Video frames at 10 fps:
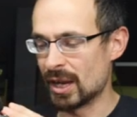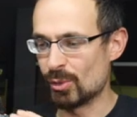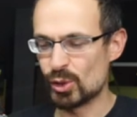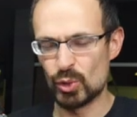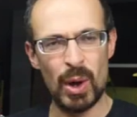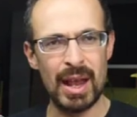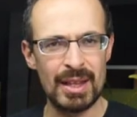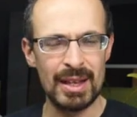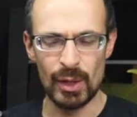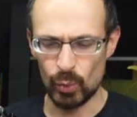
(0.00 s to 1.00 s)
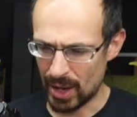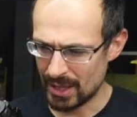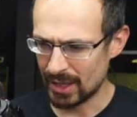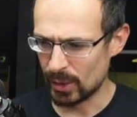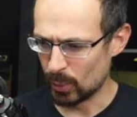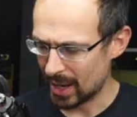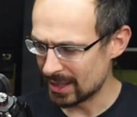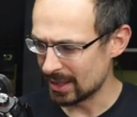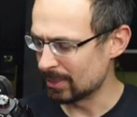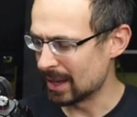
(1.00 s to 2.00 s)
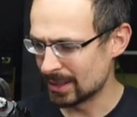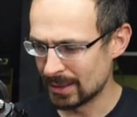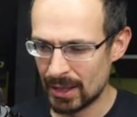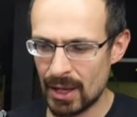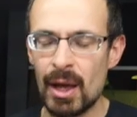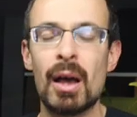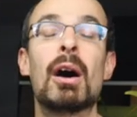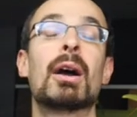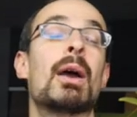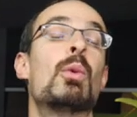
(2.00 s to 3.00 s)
and I was waiting and waiting and waiting, but okay,